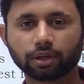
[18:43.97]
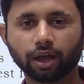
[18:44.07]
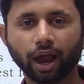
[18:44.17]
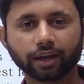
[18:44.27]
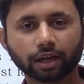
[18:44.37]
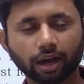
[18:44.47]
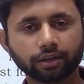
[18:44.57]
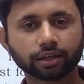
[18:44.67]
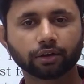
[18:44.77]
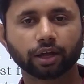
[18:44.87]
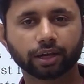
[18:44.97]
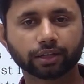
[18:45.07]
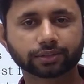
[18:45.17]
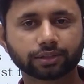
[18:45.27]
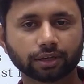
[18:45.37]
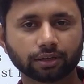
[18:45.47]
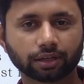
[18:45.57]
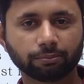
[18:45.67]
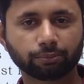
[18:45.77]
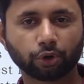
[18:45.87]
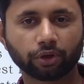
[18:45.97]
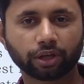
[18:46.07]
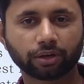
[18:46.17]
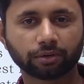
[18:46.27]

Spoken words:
And unless the employer